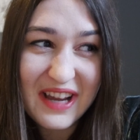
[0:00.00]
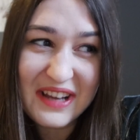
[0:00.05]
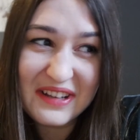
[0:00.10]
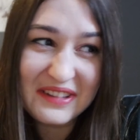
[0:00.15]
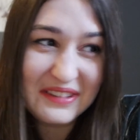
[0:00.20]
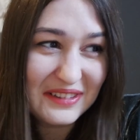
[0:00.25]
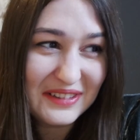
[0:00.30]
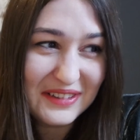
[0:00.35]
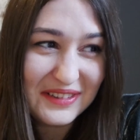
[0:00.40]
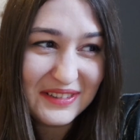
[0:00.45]
I
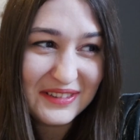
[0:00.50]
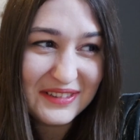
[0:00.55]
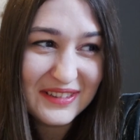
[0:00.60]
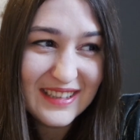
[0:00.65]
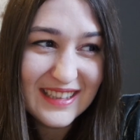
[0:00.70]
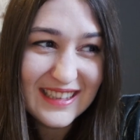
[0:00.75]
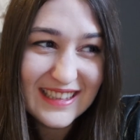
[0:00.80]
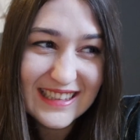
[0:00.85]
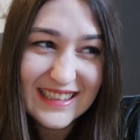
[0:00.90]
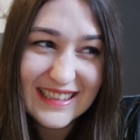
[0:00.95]
don't know,
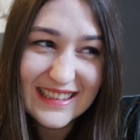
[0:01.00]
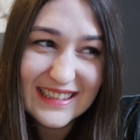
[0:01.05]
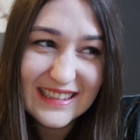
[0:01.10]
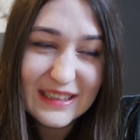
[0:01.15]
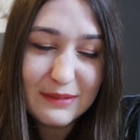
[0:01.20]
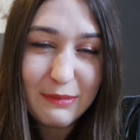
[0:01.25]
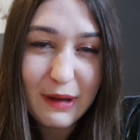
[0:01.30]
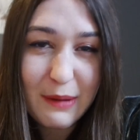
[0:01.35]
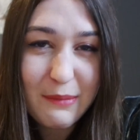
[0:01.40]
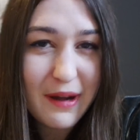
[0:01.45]

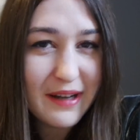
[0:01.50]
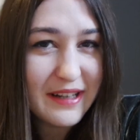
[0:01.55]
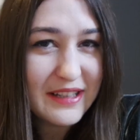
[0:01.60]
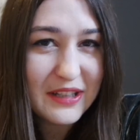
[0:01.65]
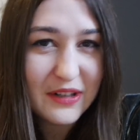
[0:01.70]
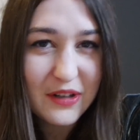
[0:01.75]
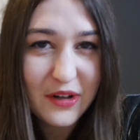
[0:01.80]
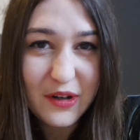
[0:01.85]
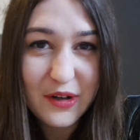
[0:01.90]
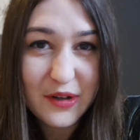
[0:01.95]
my body's
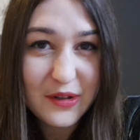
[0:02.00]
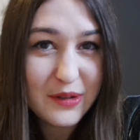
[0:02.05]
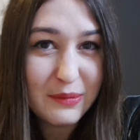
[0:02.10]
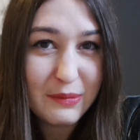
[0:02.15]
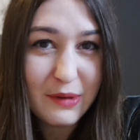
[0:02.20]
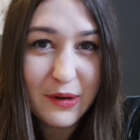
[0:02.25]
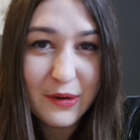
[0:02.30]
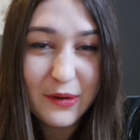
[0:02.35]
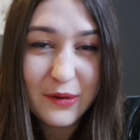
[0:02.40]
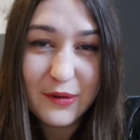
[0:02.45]
gonna hurt
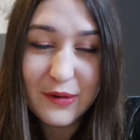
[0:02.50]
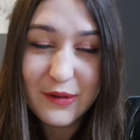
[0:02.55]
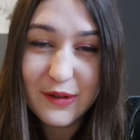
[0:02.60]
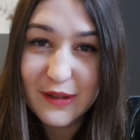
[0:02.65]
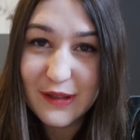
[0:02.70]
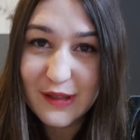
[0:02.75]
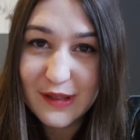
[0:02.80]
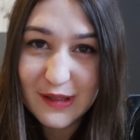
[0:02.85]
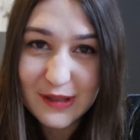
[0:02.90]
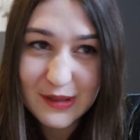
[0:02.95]
tomorrow
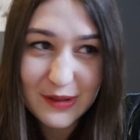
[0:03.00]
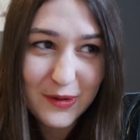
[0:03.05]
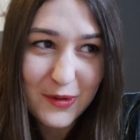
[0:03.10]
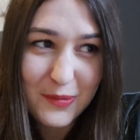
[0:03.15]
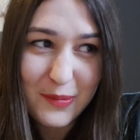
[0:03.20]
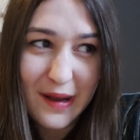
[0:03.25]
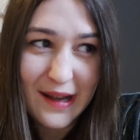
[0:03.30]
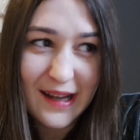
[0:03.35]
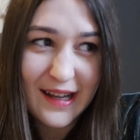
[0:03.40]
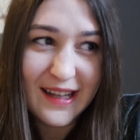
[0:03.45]
so
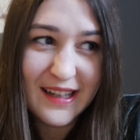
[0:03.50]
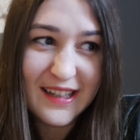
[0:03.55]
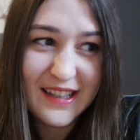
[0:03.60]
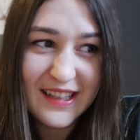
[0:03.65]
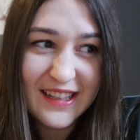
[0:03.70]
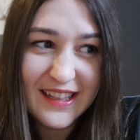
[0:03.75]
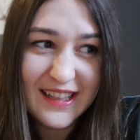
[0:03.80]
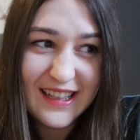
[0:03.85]
bad.